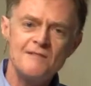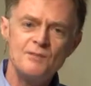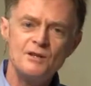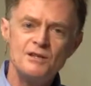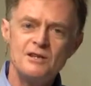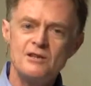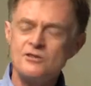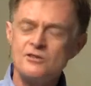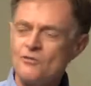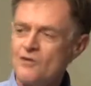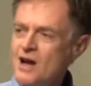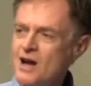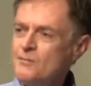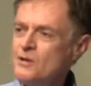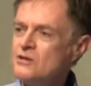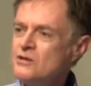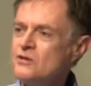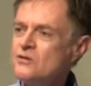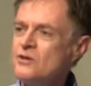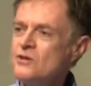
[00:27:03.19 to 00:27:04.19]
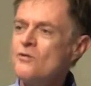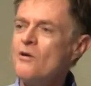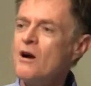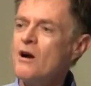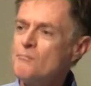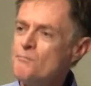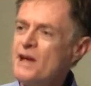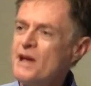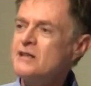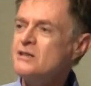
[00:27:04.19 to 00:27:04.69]
I've been describing to you
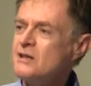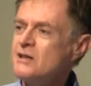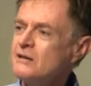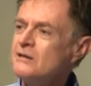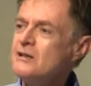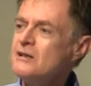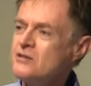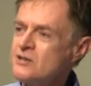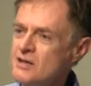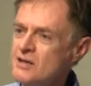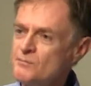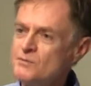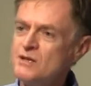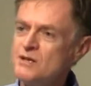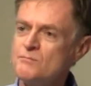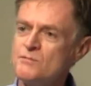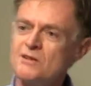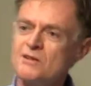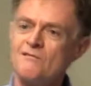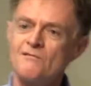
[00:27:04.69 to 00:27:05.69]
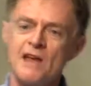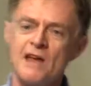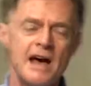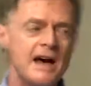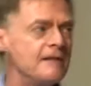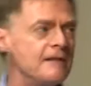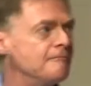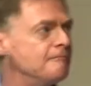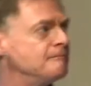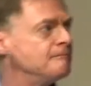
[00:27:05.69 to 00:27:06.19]
are basically symptoms of
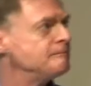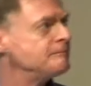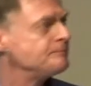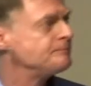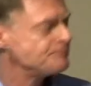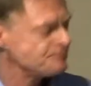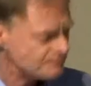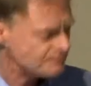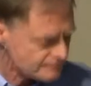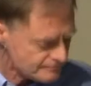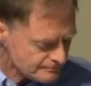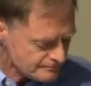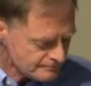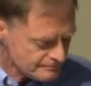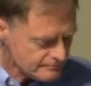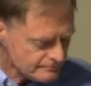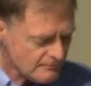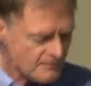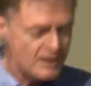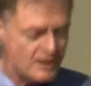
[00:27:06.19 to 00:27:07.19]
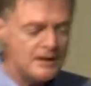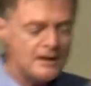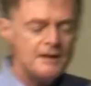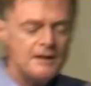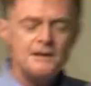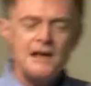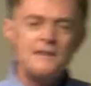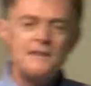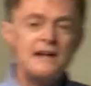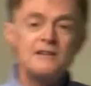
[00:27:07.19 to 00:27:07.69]
that.
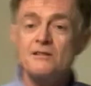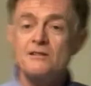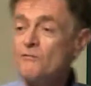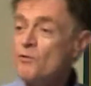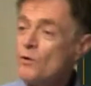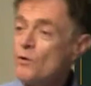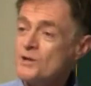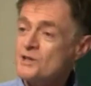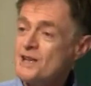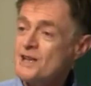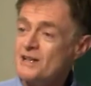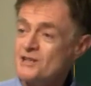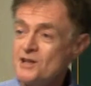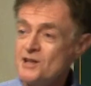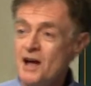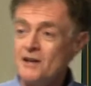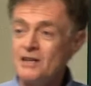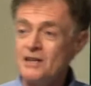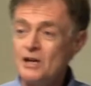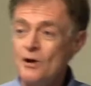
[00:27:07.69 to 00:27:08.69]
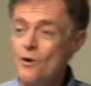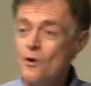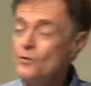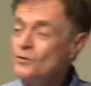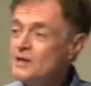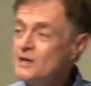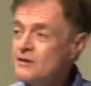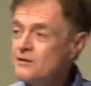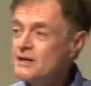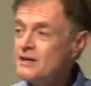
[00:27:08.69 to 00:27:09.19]
Now, of course, that's not the
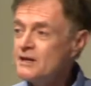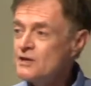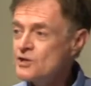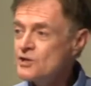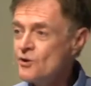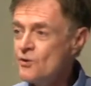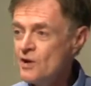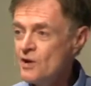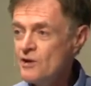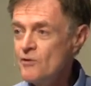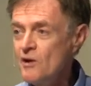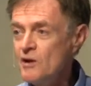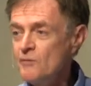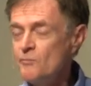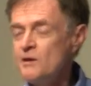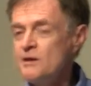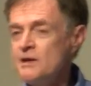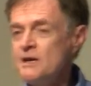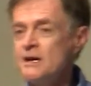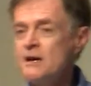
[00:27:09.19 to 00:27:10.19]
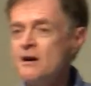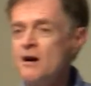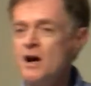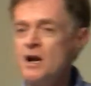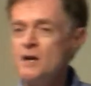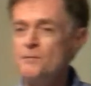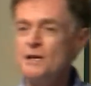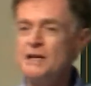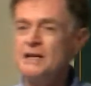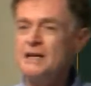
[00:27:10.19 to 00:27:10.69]
only thing that's going on with the
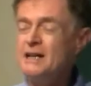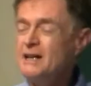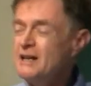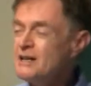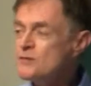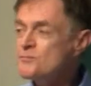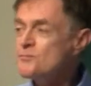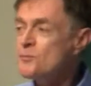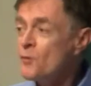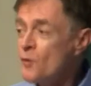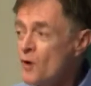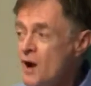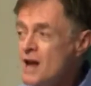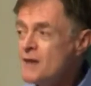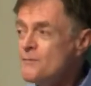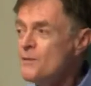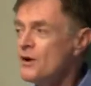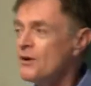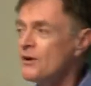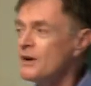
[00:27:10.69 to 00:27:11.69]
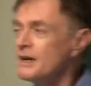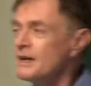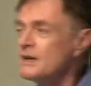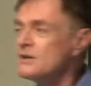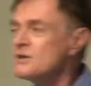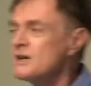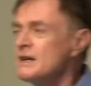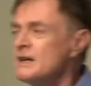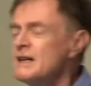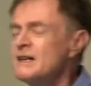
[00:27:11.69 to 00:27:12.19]
economy. It is primary.
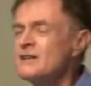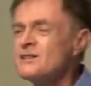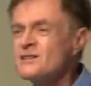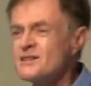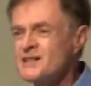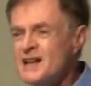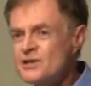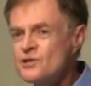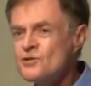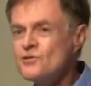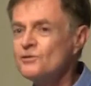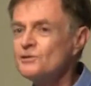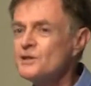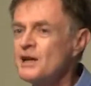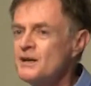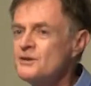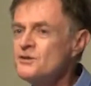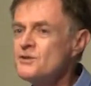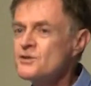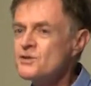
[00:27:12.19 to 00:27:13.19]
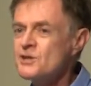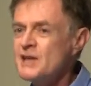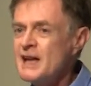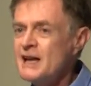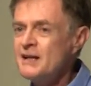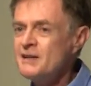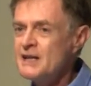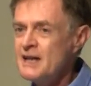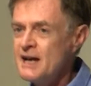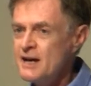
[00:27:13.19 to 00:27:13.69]
It's essential to
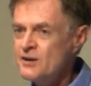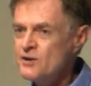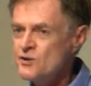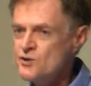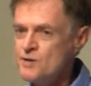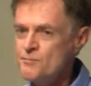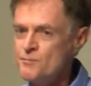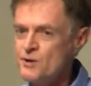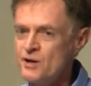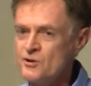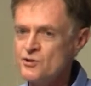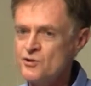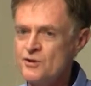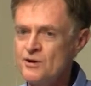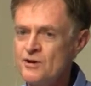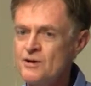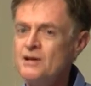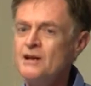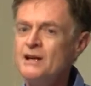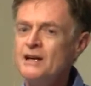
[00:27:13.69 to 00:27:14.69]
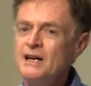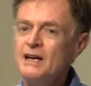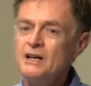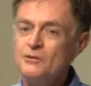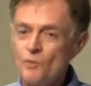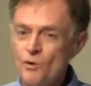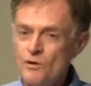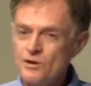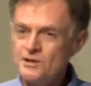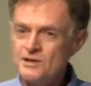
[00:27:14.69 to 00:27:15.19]
understand the energy picture
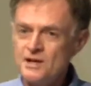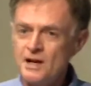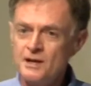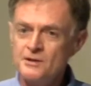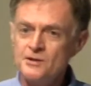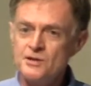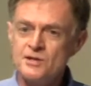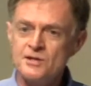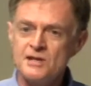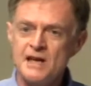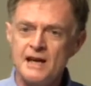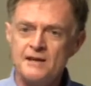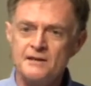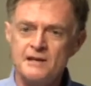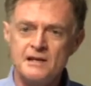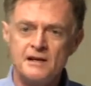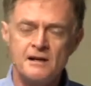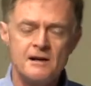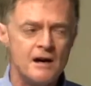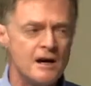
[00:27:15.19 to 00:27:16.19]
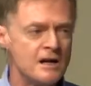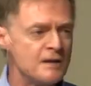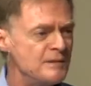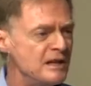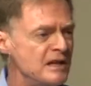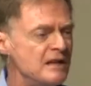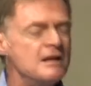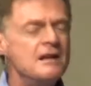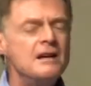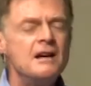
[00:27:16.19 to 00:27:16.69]
in order to understand the
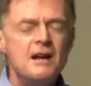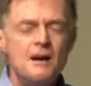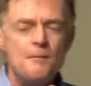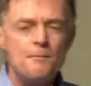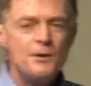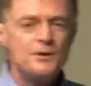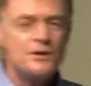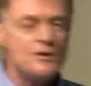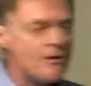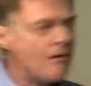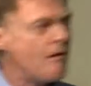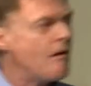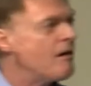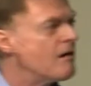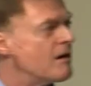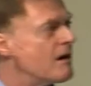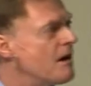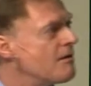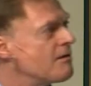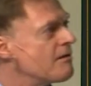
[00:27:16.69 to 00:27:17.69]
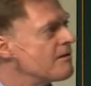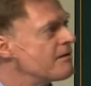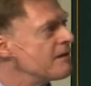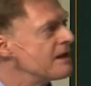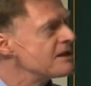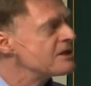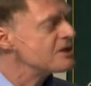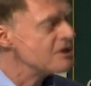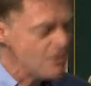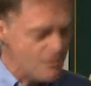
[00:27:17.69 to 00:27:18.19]
economy. But there are other
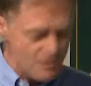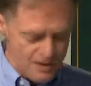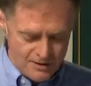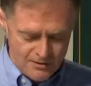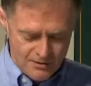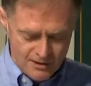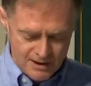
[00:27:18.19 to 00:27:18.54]
things going